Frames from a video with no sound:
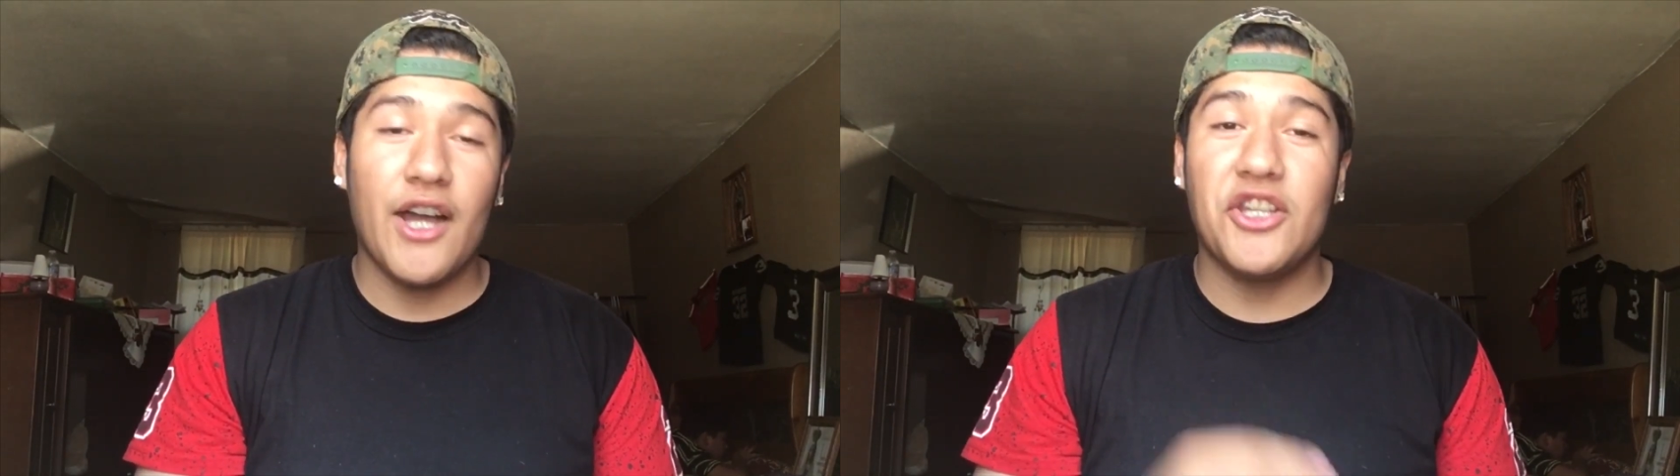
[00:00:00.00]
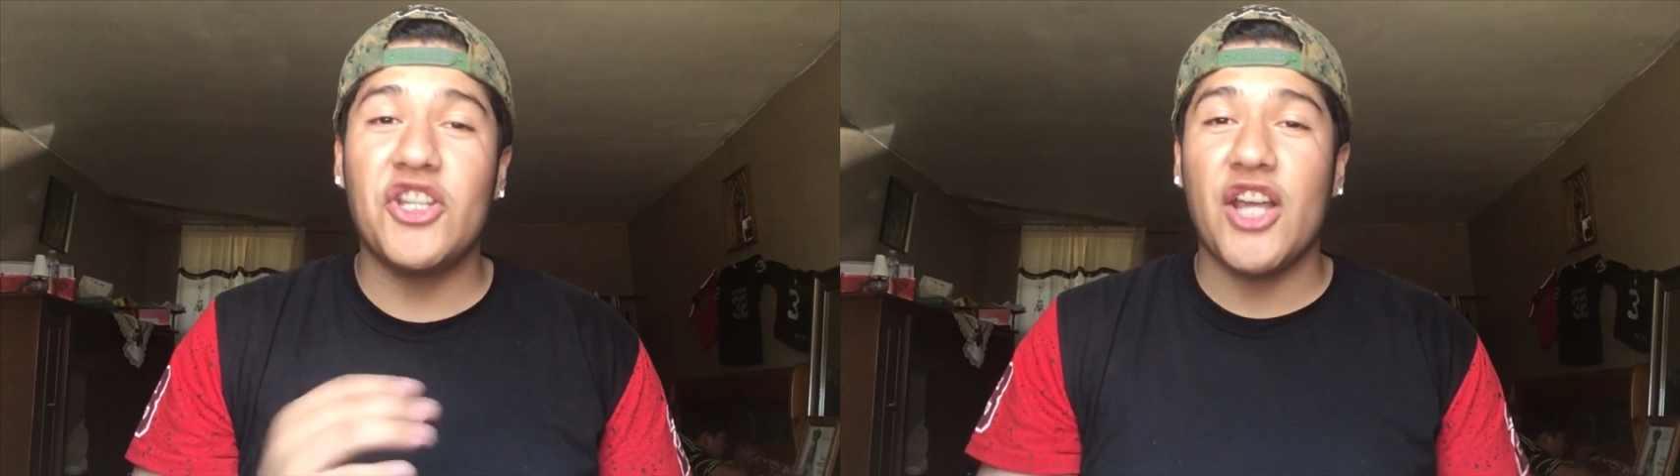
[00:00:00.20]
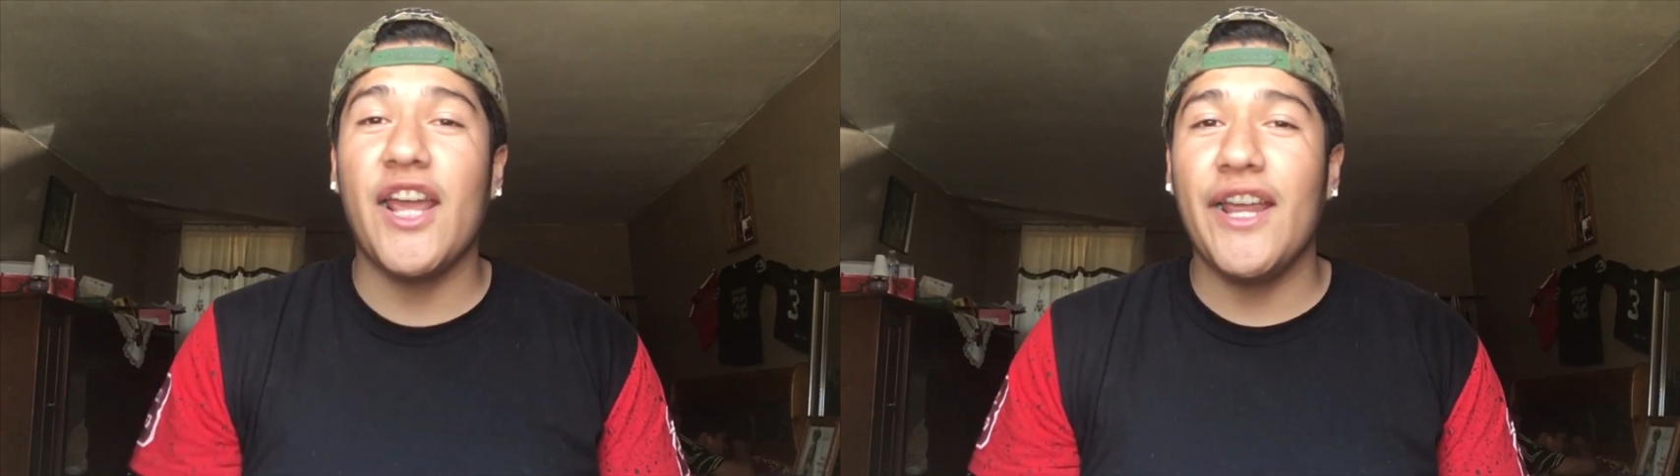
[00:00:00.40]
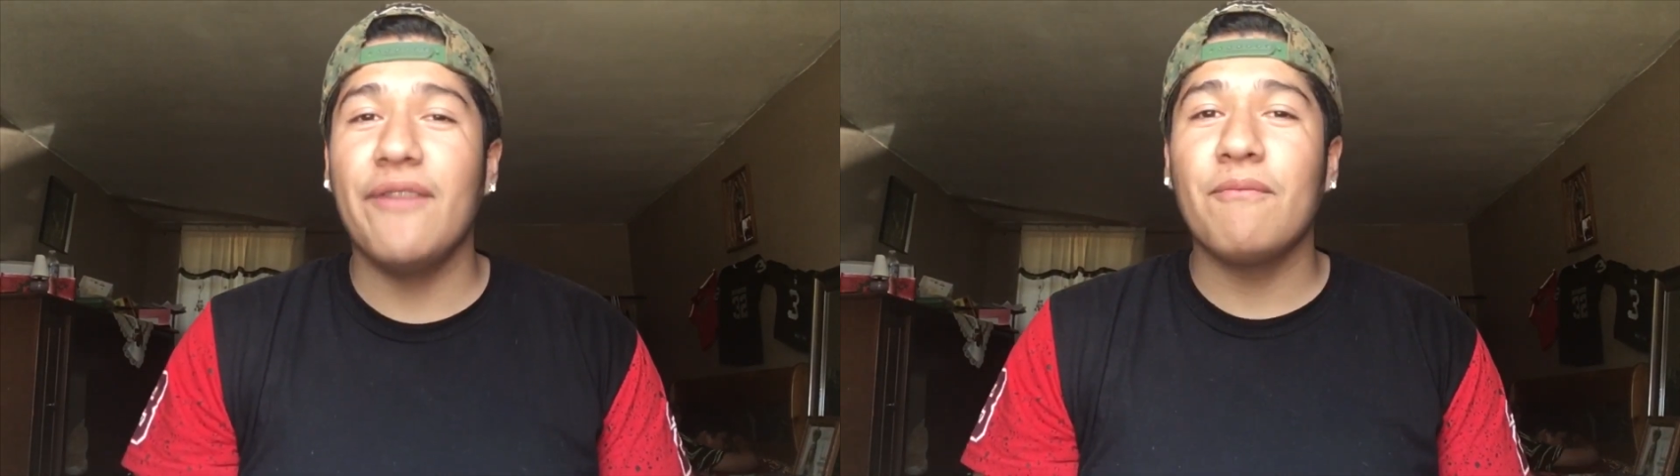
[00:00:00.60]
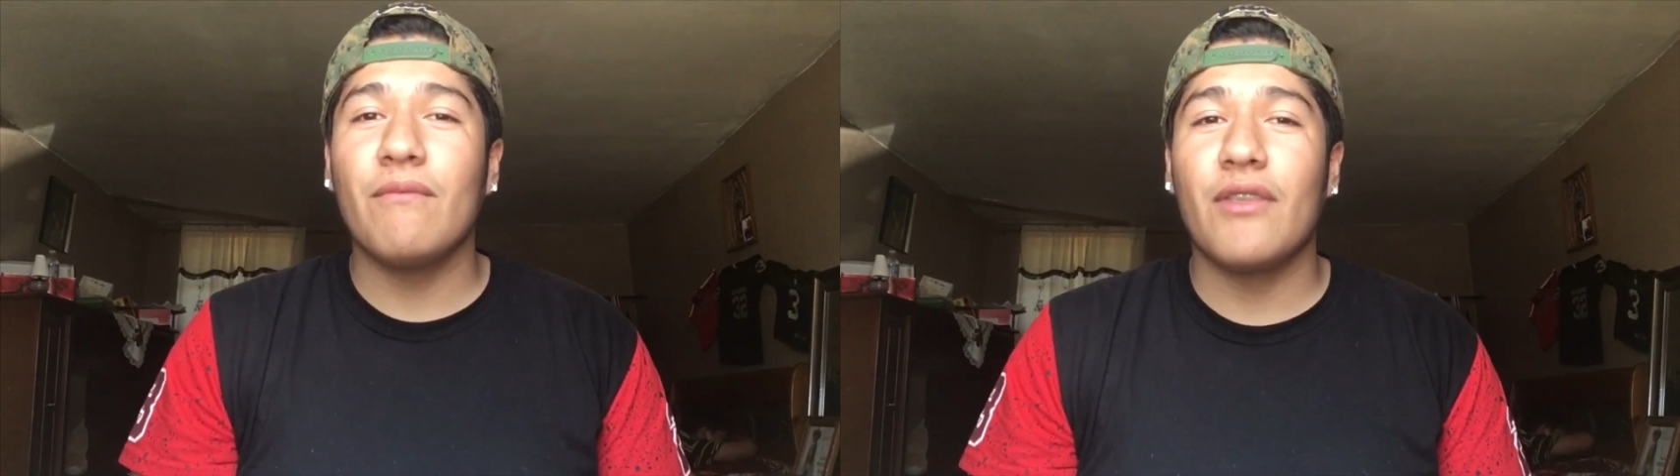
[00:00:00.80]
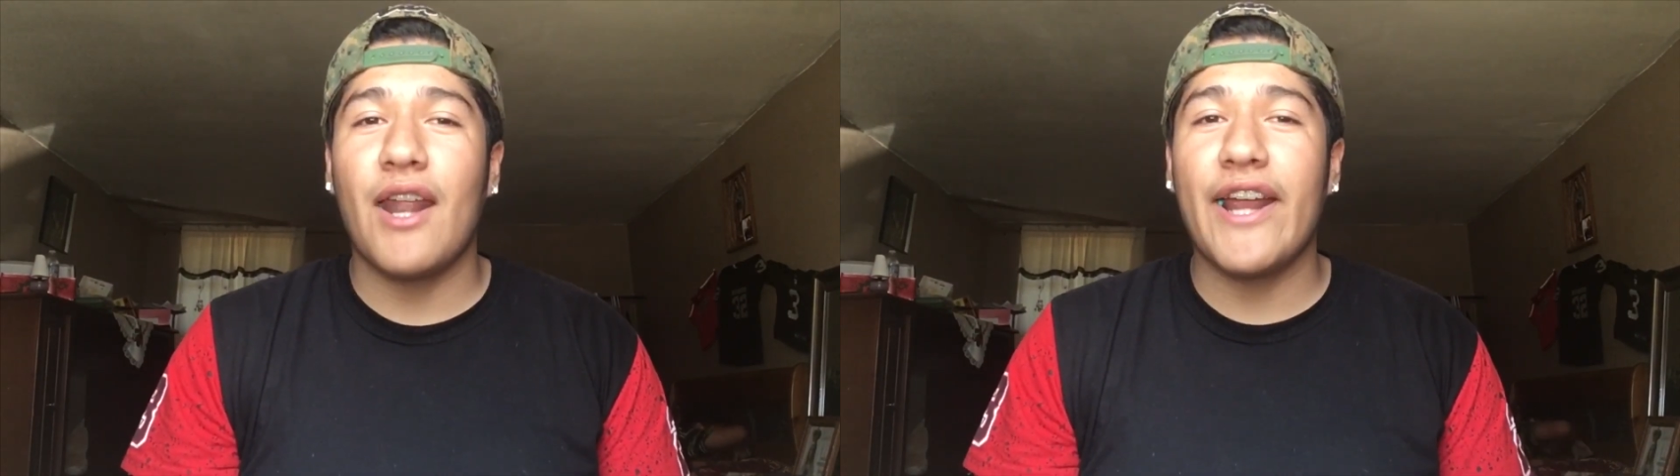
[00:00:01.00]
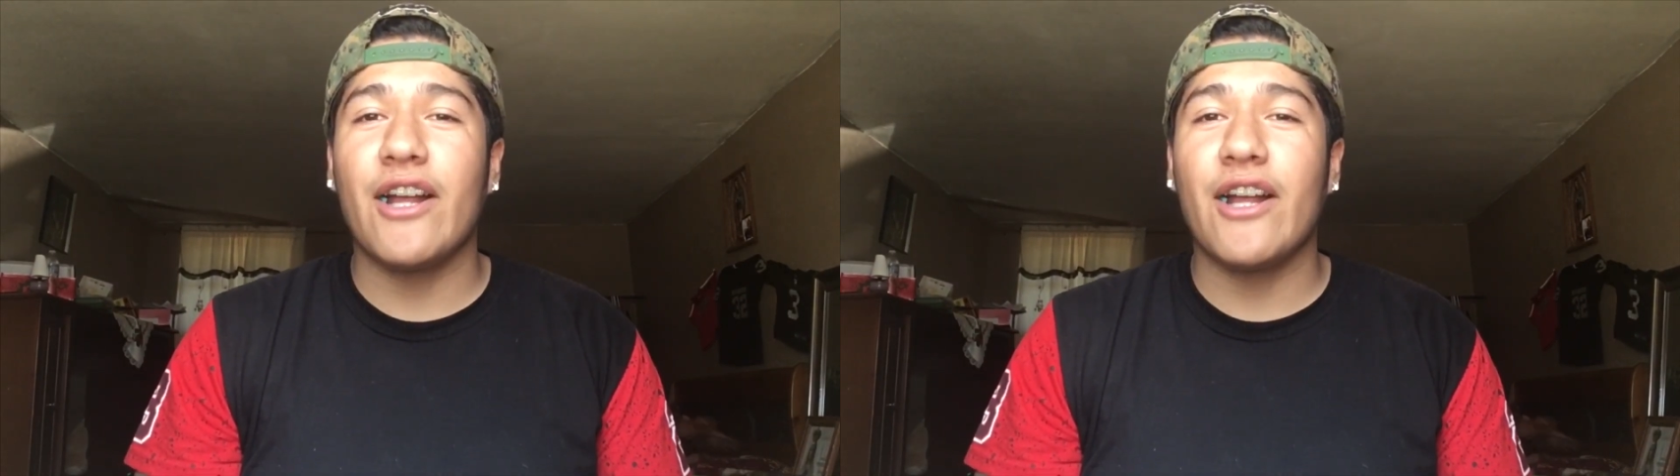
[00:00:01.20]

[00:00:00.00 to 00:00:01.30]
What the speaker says: a chain that I